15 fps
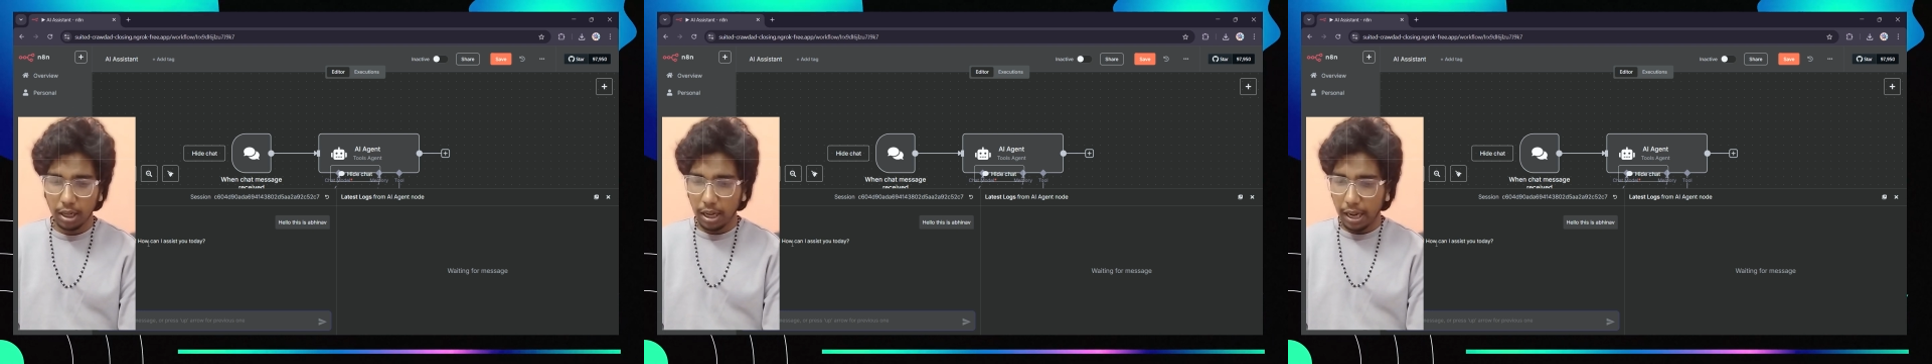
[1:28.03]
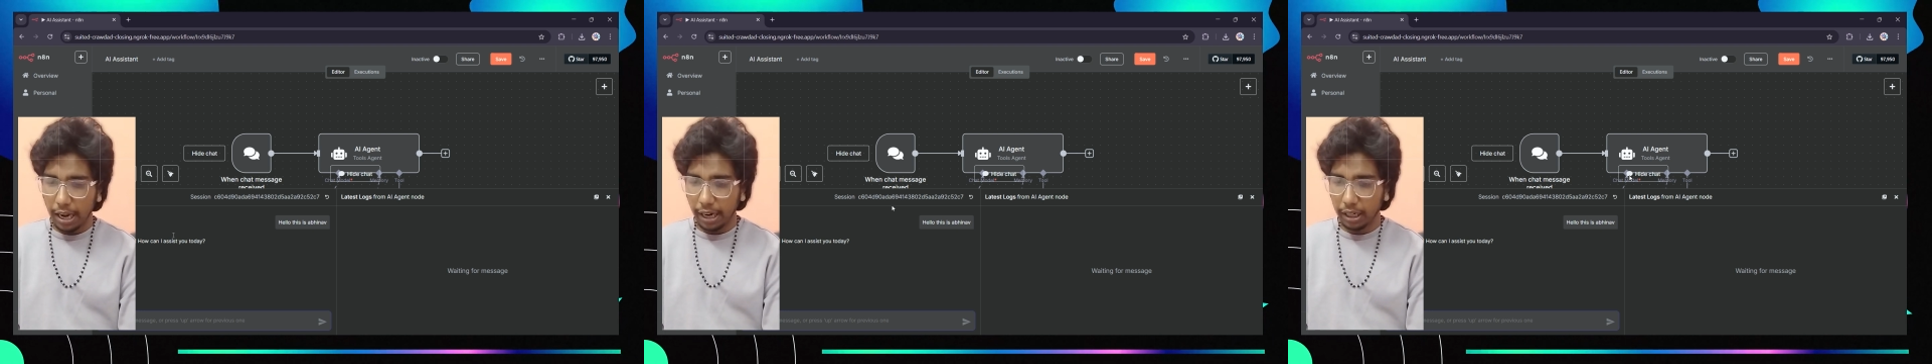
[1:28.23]

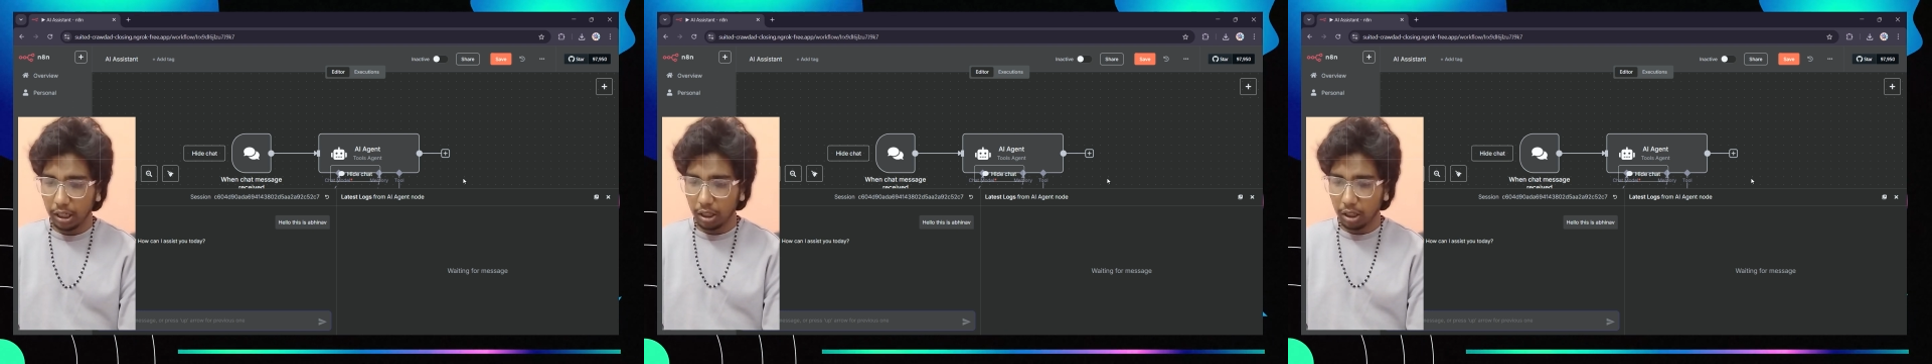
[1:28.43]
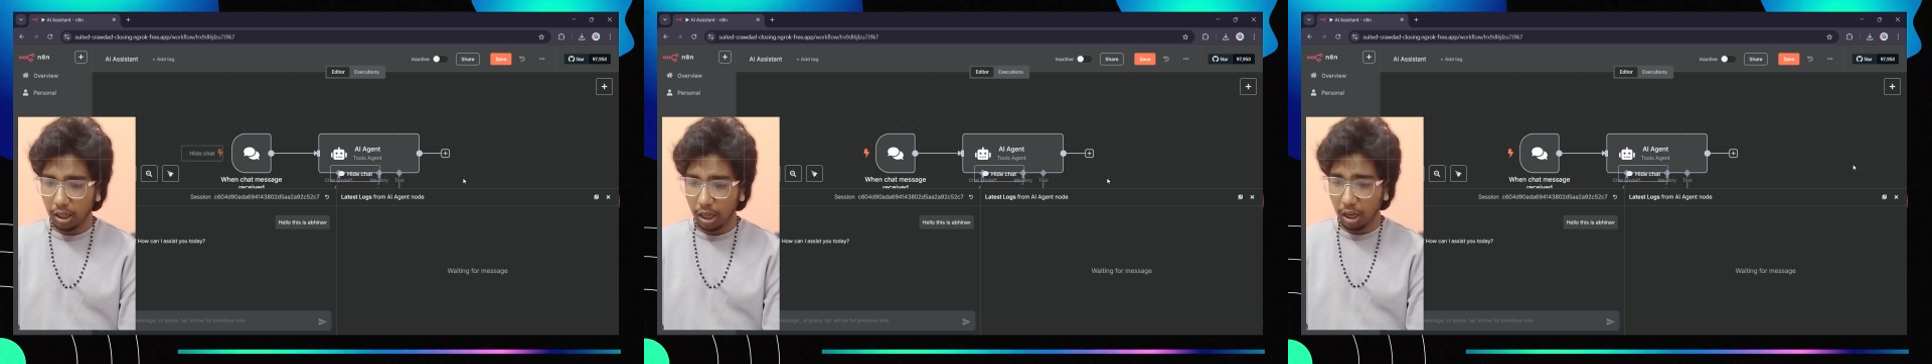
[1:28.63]
and it
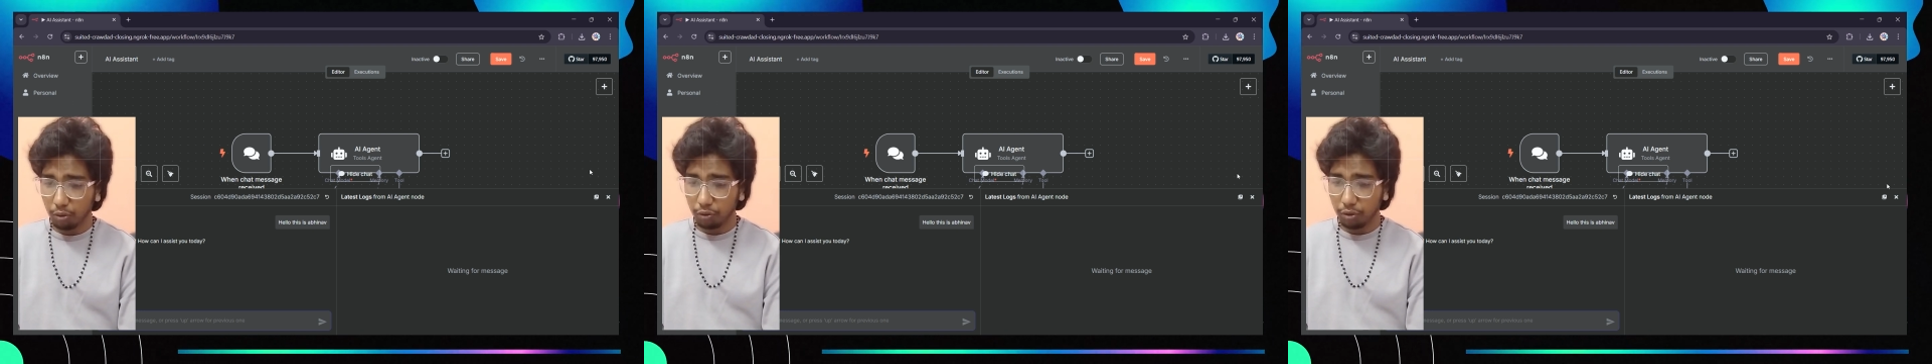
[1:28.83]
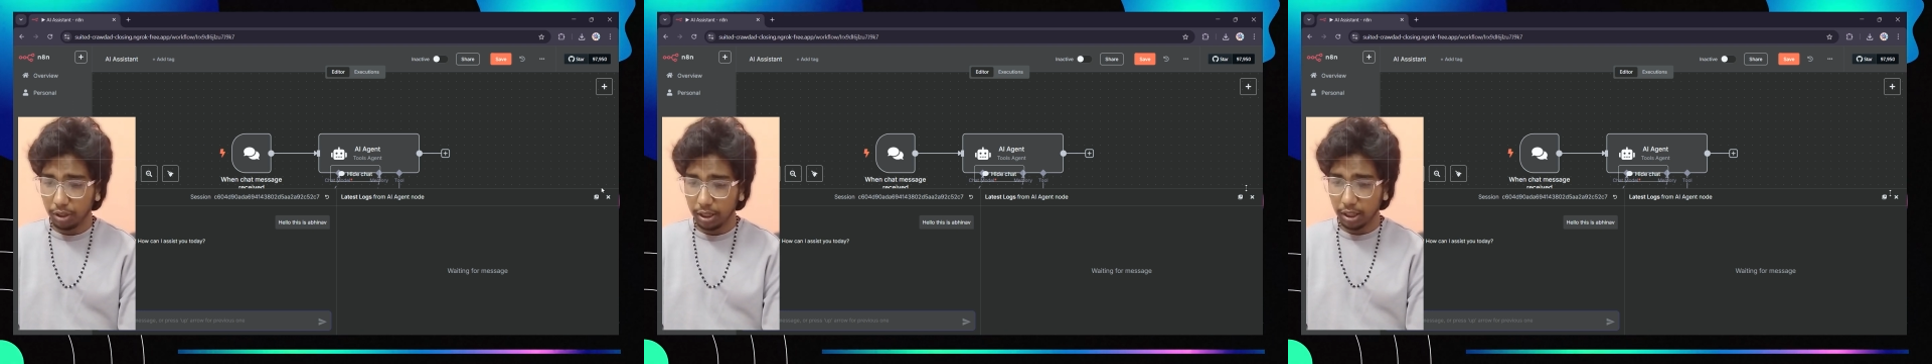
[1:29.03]
have
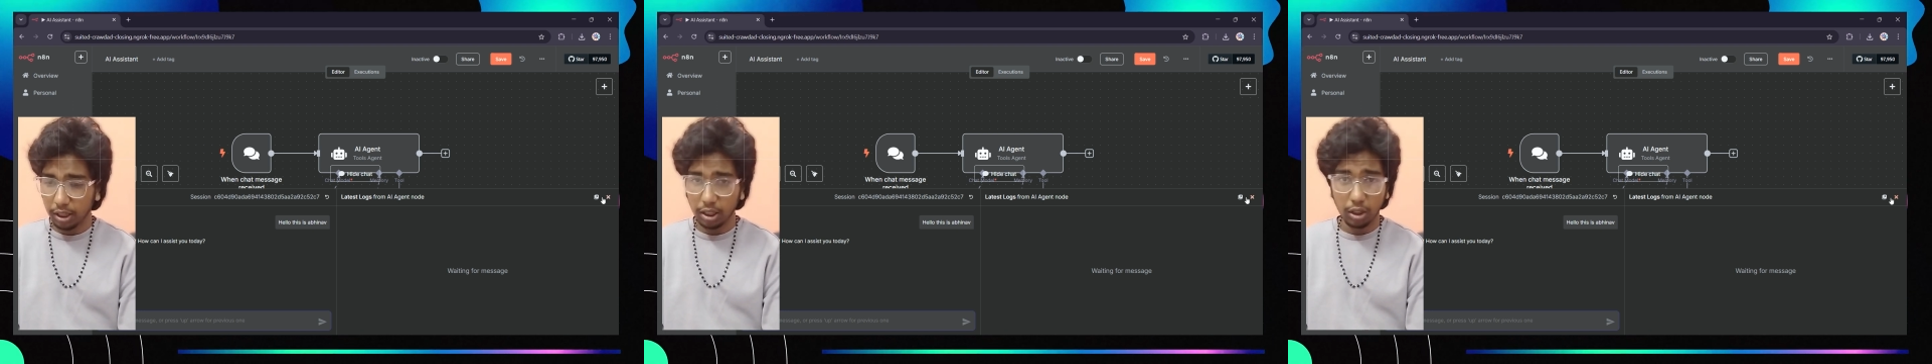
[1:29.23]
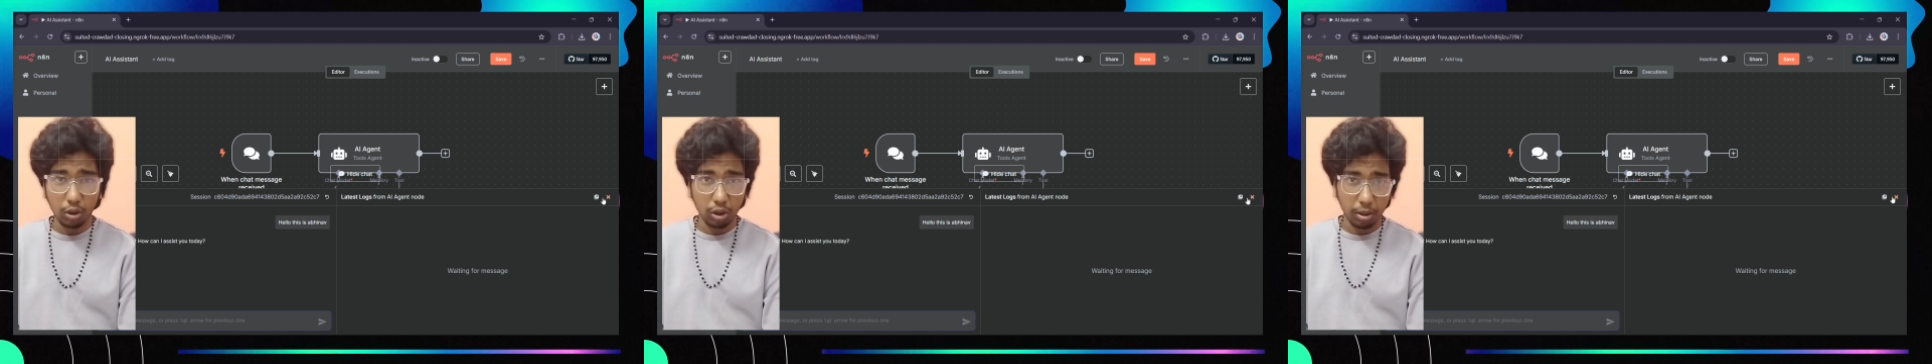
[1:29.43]
fed it
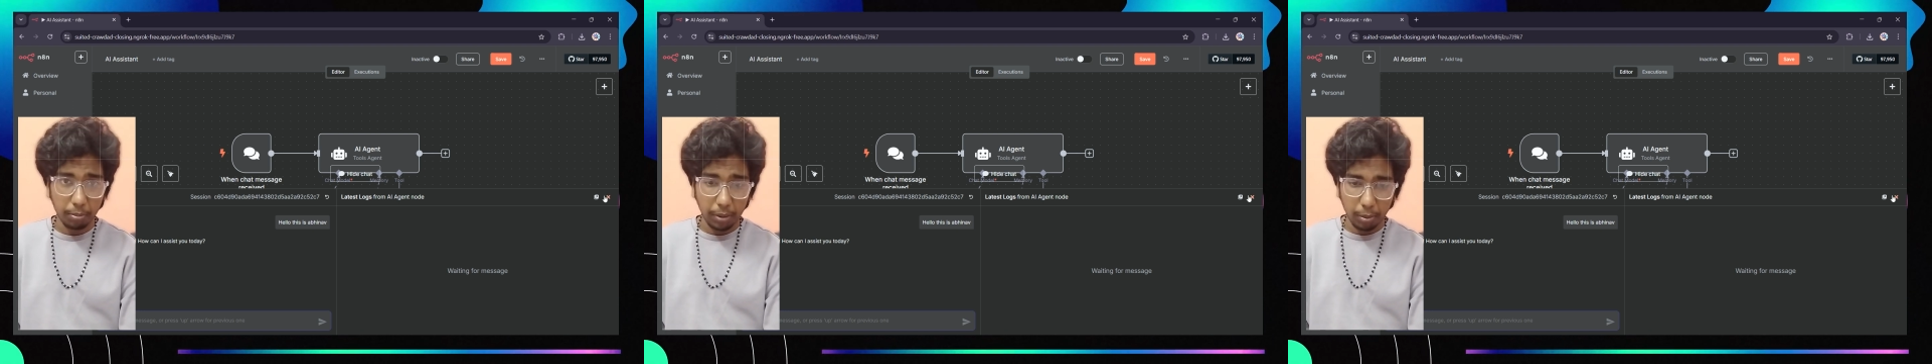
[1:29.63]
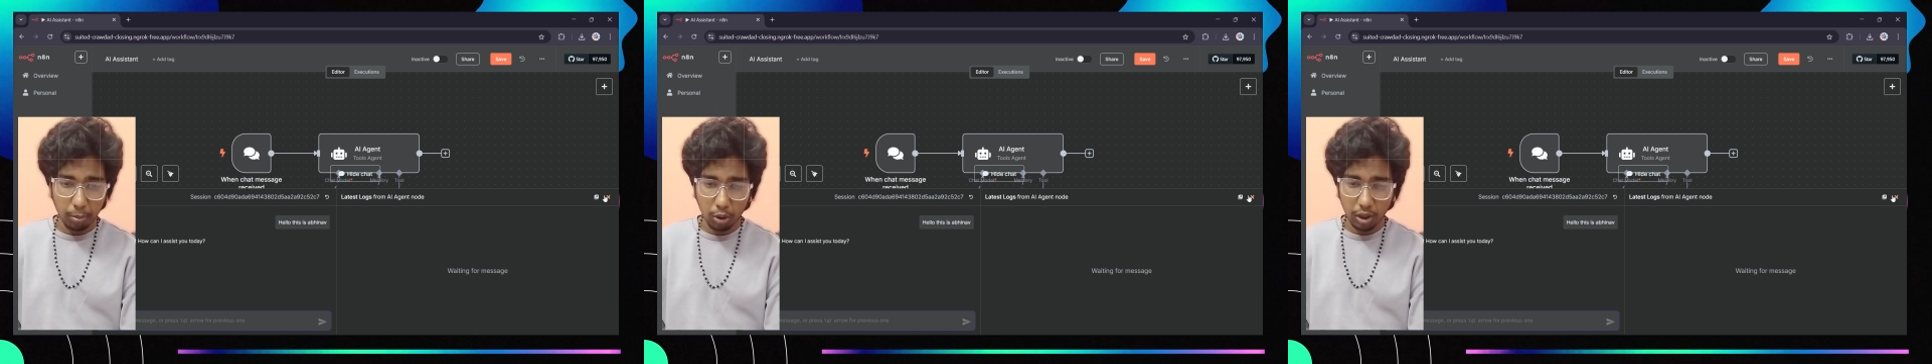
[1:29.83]
into the
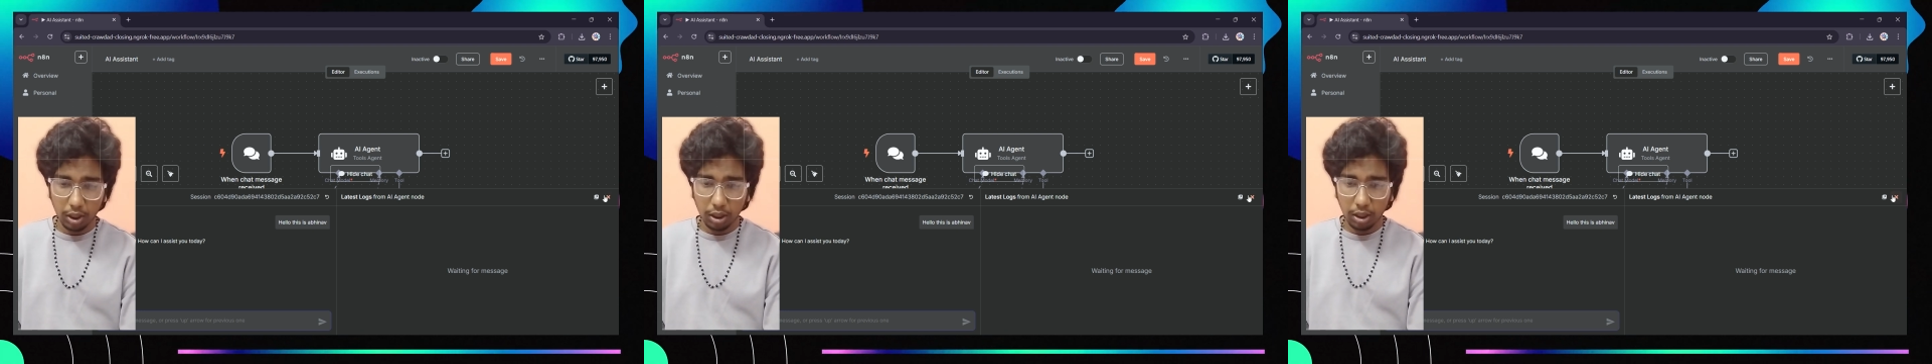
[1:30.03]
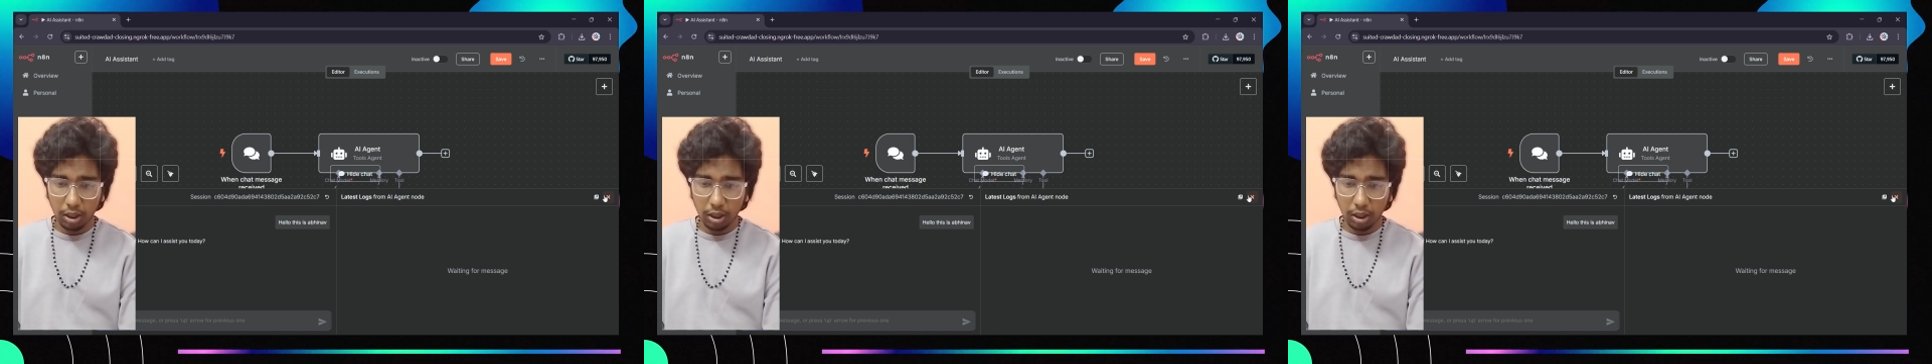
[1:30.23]
memory,